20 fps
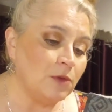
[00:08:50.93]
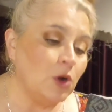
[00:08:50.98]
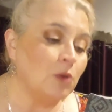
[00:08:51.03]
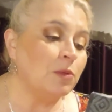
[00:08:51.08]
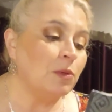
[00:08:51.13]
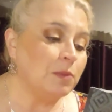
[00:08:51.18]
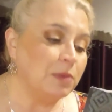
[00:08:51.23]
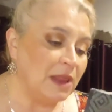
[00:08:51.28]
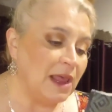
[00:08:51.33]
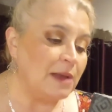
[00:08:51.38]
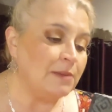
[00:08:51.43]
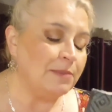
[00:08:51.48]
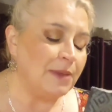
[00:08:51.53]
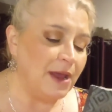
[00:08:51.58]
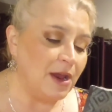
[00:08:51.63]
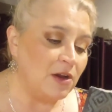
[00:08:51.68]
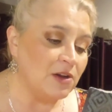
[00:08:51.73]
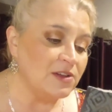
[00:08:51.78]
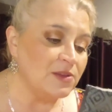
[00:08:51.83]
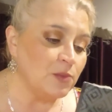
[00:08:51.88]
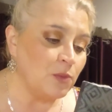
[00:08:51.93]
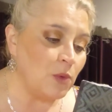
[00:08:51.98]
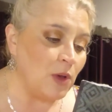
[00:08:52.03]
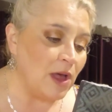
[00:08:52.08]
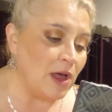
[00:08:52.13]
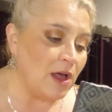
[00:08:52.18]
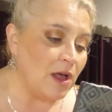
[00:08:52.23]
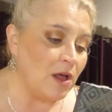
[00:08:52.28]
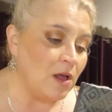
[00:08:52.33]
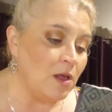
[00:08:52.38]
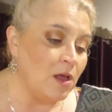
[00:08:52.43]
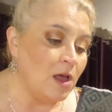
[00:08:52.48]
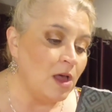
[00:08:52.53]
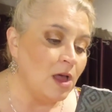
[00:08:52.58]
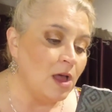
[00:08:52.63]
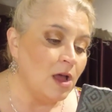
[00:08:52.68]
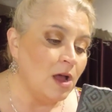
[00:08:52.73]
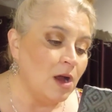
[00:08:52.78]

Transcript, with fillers: herbal blend pairs well